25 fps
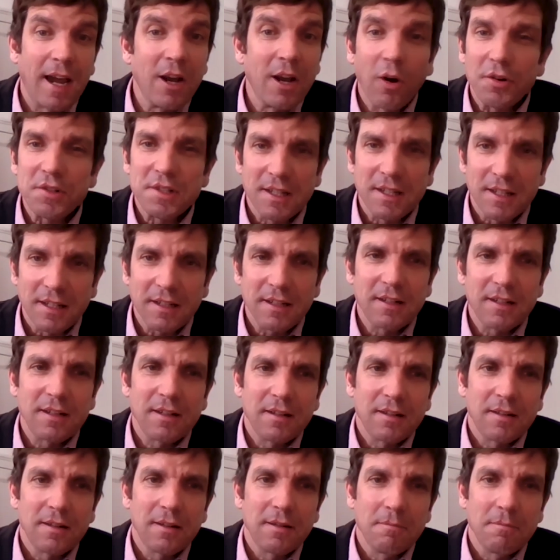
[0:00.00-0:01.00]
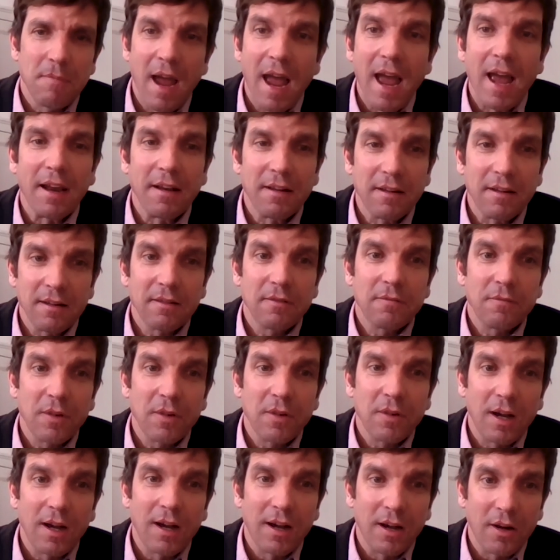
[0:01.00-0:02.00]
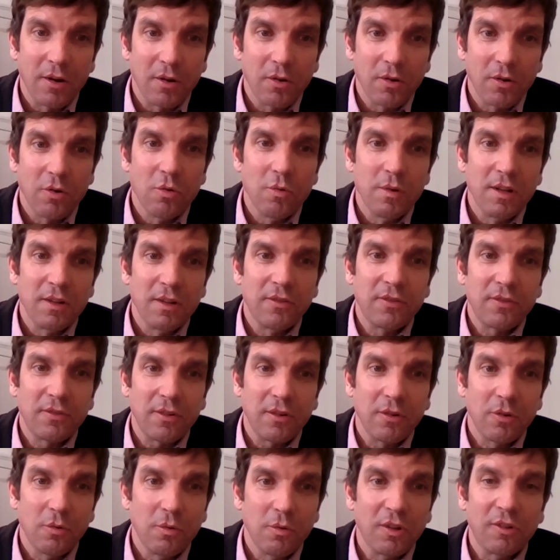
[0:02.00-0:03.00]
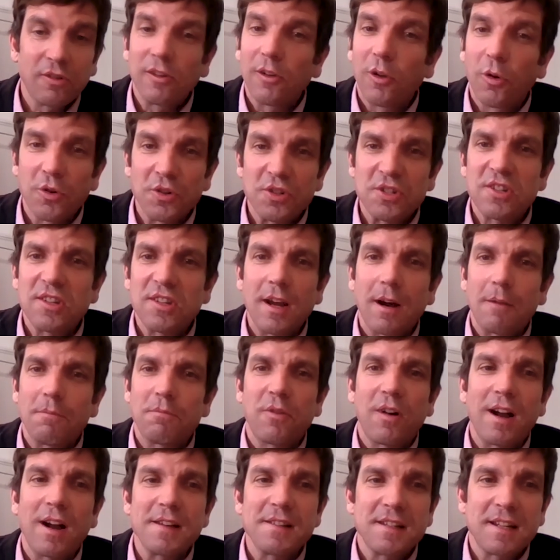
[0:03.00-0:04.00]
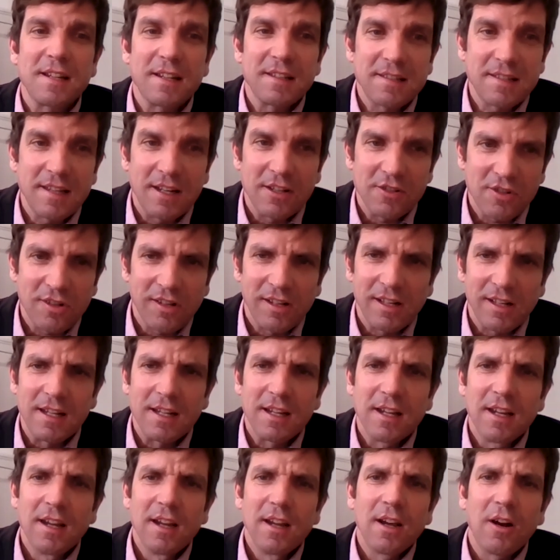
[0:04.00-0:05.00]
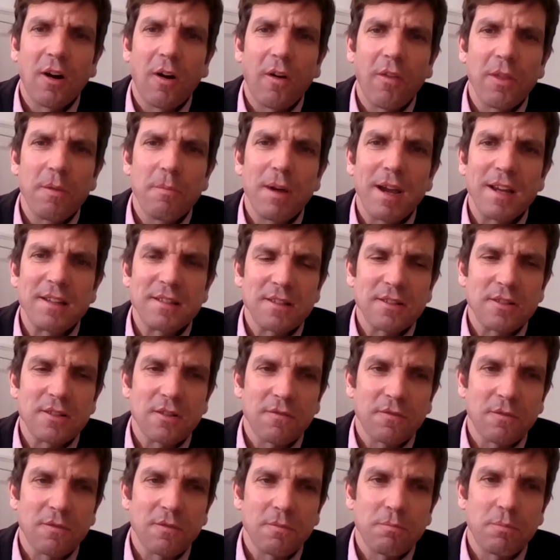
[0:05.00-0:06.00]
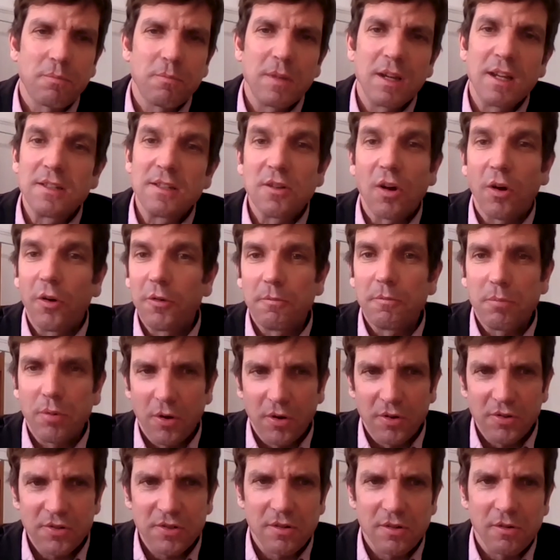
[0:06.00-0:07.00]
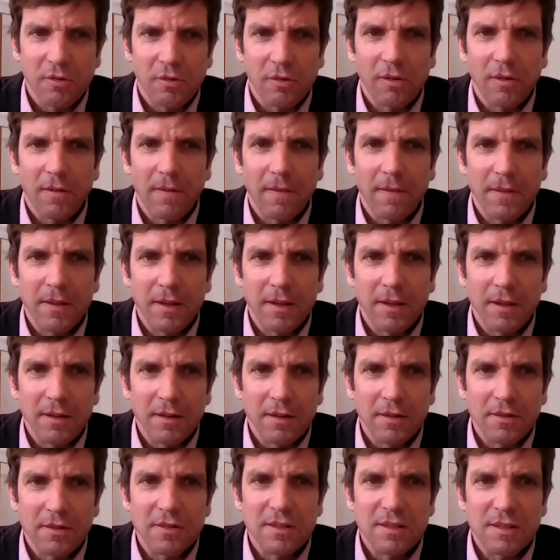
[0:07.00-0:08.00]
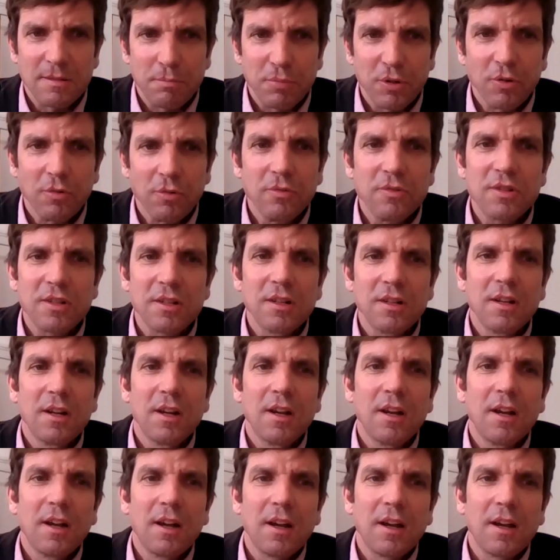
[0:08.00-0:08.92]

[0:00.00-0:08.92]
chaotic man uh, who is who has launched the uprising essentially on the basis of his own personal uh, dispute